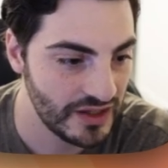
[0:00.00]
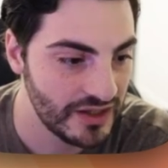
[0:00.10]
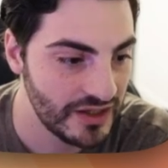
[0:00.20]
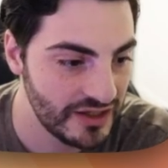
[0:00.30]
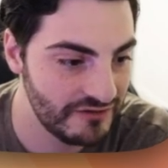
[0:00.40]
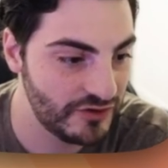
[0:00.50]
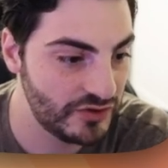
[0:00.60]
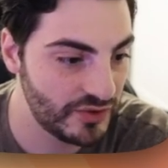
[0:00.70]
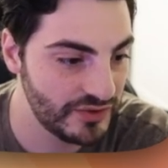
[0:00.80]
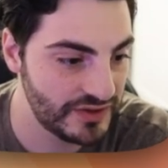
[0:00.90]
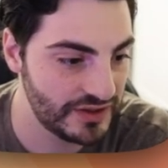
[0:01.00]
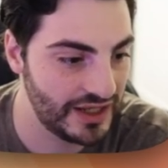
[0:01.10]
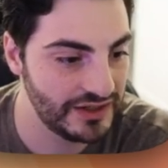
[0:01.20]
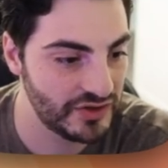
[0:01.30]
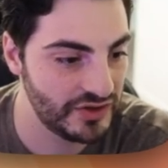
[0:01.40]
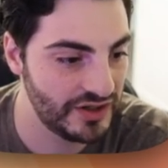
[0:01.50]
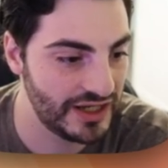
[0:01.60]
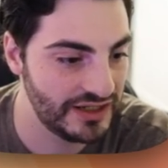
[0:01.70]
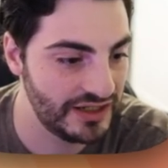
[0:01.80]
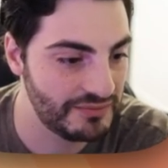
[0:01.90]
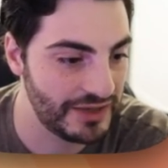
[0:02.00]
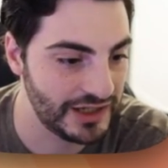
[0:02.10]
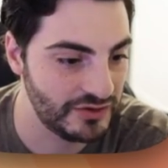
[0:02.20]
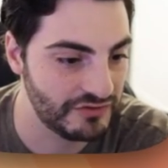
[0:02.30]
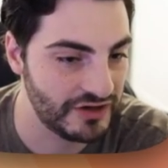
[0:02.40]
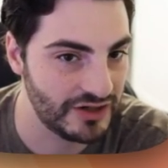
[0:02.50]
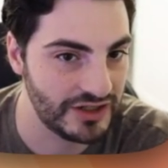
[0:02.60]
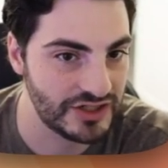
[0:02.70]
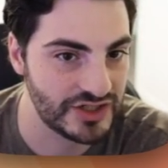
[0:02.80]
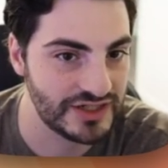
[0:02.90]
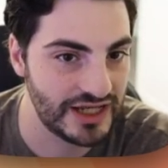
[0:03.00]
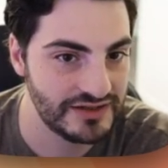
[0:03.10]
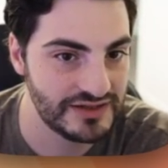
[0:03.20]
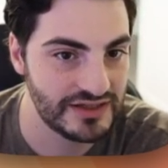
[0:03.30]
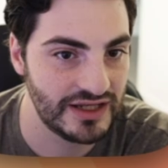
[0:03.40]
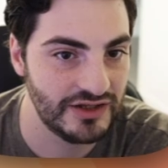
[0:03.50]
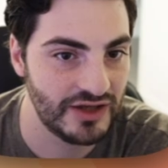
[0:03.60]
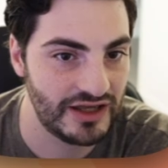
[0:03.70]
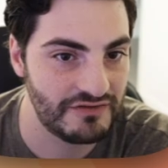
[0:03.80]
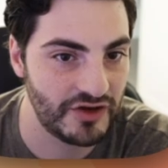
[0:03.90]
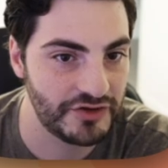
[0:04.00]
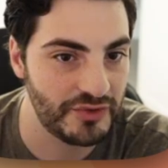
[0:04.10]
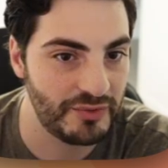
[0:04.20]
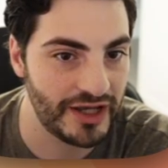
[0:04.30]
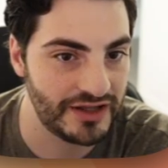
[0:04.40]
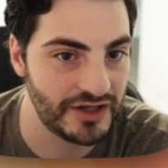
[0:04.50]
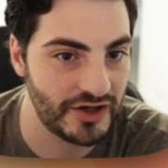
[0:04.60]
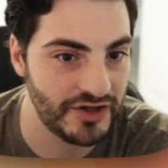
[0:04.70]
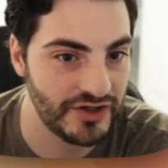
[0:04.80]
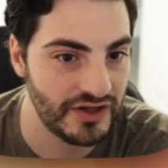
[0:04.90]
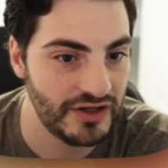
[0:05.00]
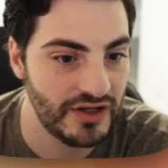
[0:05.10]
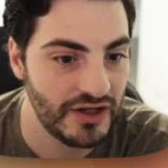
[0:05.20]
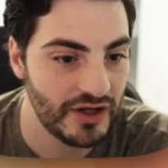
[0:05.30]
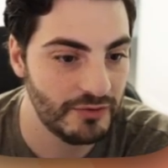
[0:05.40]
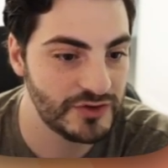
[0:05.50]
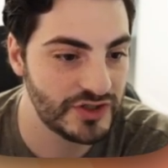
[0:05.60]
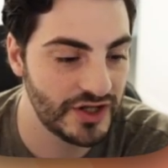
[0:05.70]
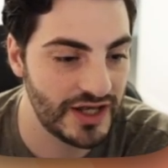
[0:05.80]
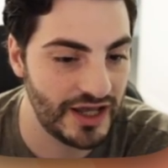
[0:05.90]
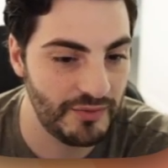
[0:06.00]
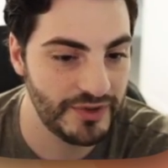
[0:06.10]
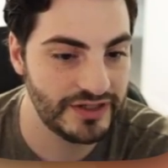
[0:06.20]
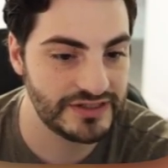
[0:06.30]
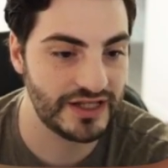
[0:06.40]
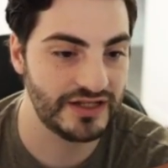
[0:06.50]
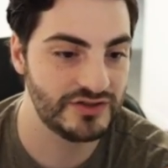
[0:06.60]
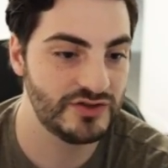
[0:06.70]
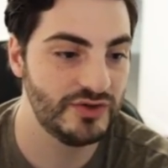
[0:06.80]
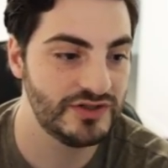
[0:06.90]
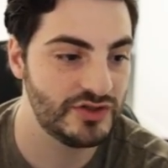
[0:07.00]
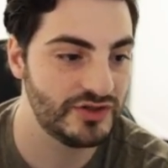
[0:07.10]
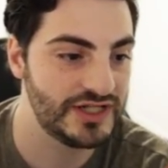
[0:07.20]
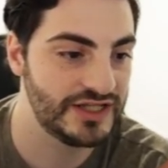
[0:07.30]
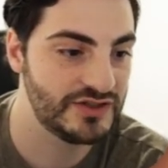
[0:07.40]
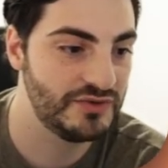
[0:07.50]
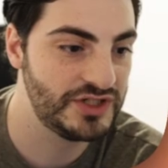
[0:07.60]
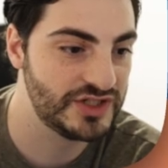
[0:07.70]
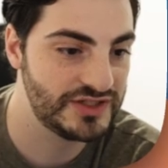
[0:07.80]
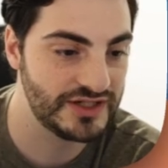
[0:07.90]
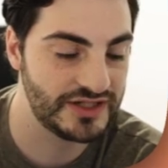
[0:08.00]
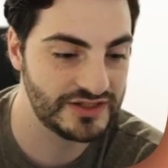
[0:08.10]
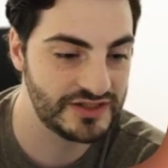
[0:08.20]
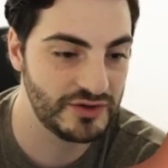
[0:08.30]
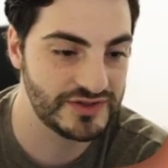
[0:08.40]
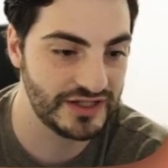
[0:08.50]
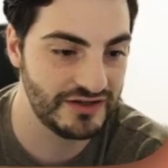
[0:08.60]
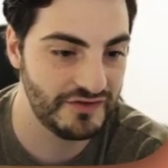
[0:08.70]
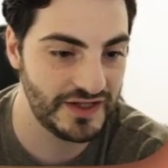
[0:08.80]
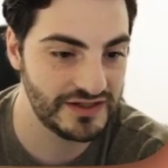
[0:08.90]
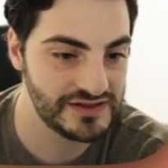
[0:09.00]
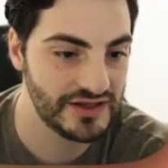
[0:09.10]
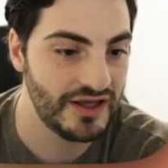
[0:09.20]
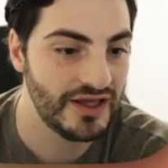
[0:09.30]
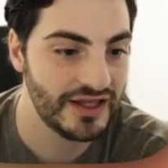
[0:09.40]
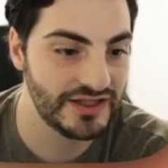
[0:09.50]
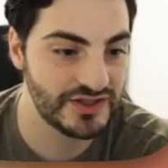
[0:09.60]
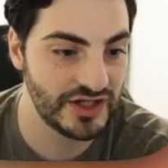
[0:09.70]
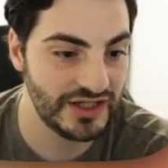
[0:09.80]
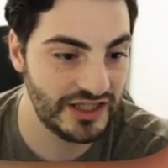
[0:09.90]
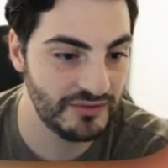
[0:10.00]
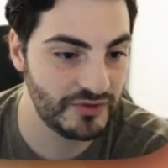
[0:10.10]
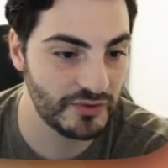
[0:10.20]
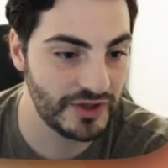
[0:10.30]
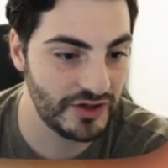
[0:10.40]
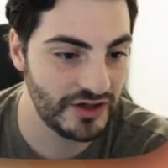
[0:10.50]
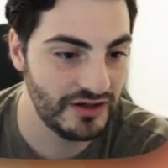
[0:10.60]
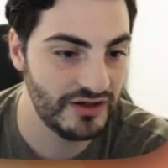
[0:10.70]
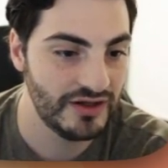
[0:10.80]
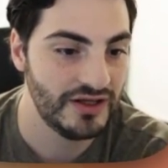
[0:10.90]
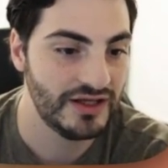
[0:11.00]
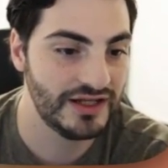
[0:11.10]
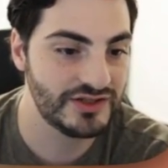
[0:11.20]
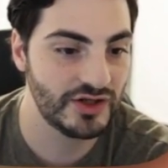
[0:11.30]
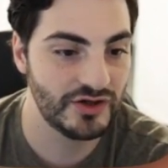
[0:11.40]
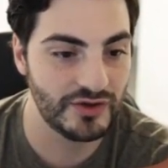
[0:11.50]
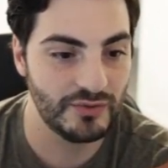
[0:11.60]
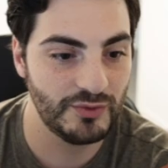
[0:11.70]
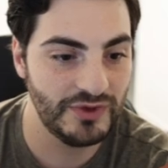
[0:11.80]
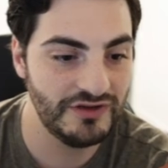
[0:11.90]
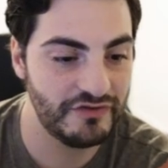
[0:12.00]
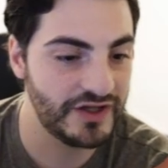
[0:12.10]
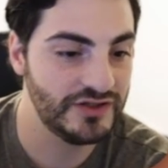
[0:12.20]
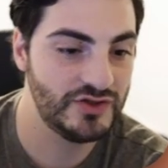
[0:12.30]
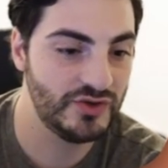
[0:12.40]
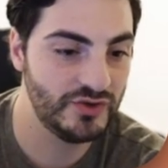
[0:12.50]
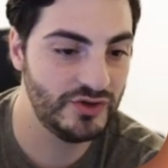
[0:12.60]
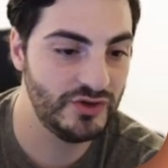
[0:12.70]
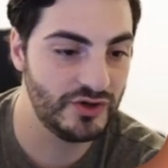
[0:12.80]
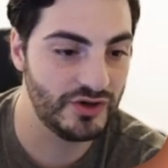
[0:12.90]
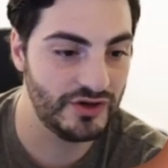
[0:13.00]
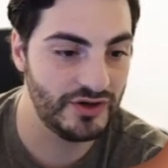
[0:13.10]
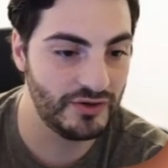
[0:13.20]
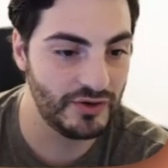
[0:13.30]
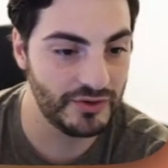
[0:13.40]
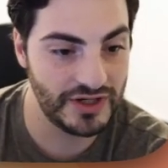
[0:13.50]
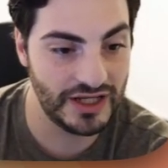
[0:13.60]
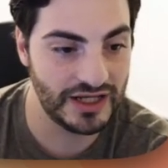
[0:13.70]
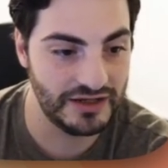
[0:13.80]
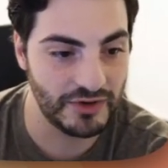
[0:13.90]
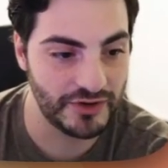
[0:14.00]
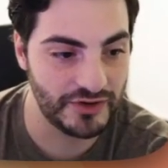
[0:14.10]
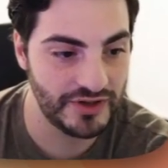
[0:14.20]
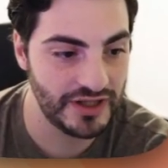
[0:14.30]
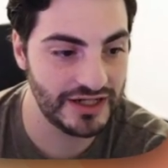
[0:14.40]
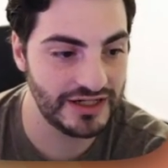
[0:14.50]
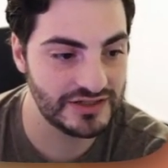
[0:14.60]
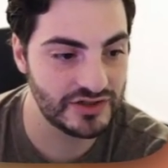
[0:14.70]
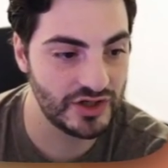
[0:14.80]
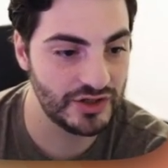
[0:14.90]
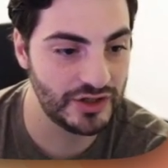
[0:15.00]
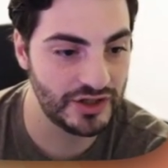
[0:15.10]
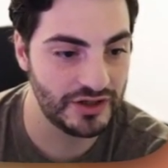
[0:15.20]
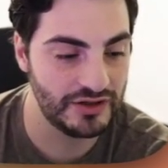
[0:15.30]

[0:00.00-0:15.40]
If you don't enter any manual variation test and you have autopilot on, what's going to happen is that as soon as your test reaches statistical significance, it's going to keep the winner. It's going to refine-tune your own AI model, and it's going to